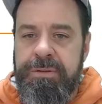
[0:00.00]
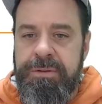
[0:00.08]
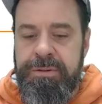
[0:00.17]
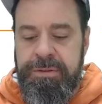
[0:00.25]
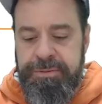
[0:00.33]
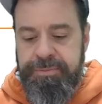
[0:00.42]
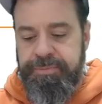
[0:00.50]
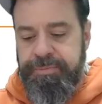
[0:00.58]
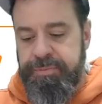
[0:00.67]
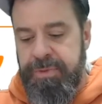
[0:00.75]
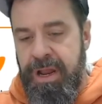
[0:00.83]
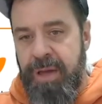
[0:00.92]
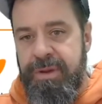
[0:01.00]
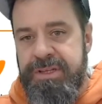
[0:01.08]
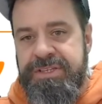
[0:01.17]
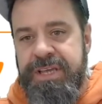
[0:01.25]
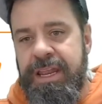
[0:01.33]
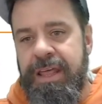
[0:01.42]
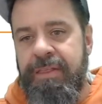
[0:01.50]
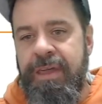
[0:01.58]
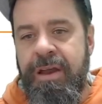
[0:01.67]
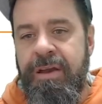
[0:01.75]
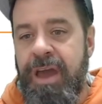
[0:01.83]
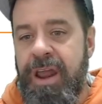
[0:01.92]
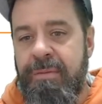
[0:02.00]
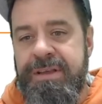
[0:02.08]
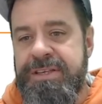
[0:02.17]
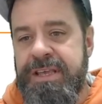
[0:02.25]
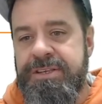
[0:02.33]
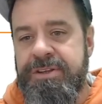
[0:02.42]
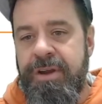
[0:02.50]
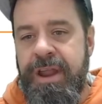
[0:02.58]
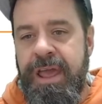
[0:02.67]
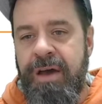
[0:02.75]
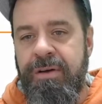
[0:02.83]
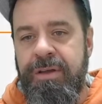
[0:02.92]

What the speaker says: And I'm going to stick it in there and I'm going to say start now.